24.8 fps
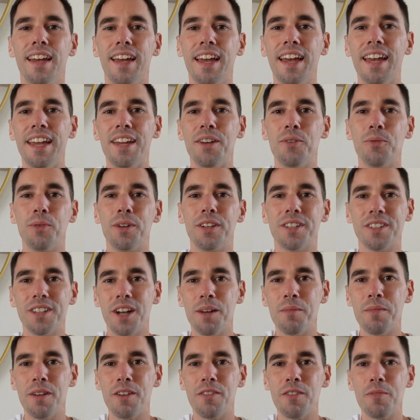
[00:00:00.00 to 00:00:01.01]
Hey, what is
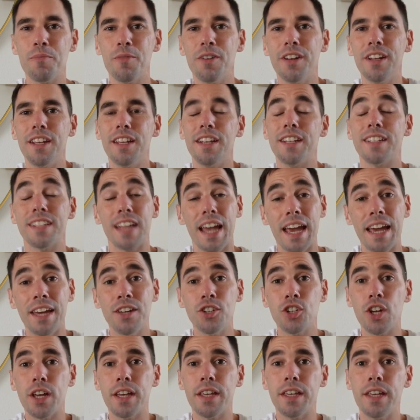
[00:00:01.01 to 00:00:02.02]
up everybody? It is
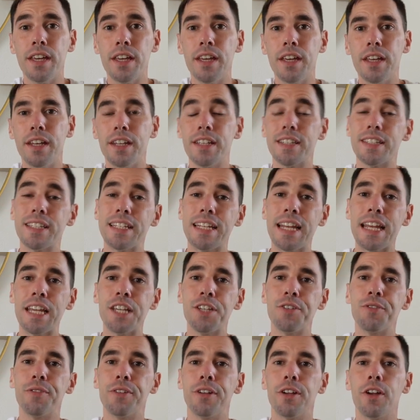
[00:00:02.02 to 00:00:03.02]
AJ here, and in
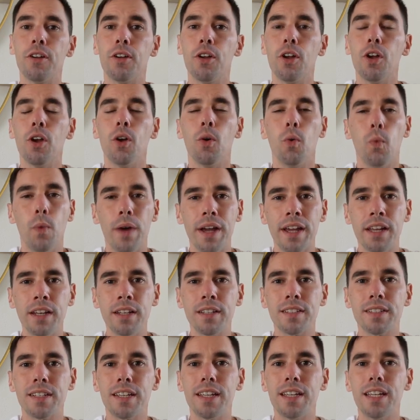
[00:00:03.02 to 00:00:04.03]
today's video, we're gonna
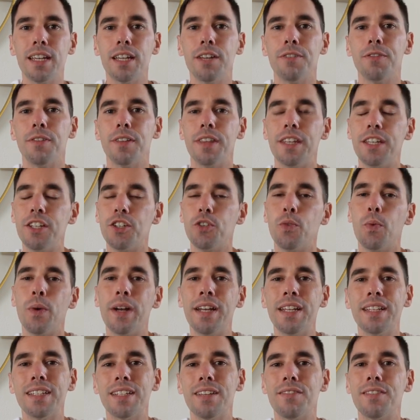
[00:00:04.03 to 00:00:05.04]
see if the
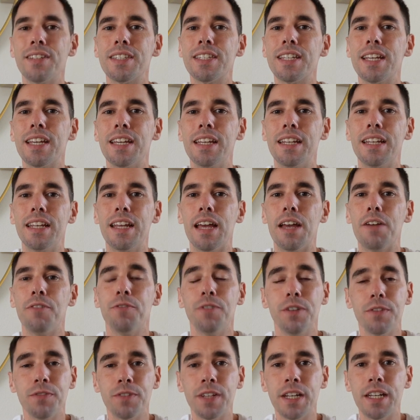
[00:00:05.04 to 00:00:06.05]
2017
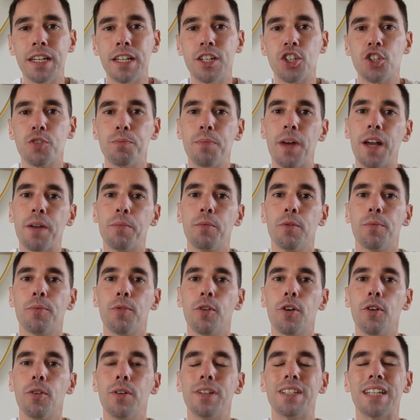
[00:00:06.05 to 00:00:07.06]
15-inch MacBook
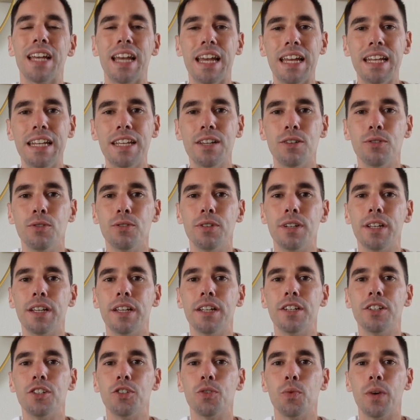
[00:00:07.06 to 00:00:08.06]
Pro is any good
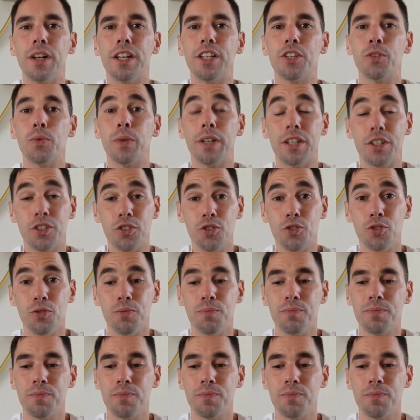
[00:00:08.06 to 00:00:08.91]
in 2022.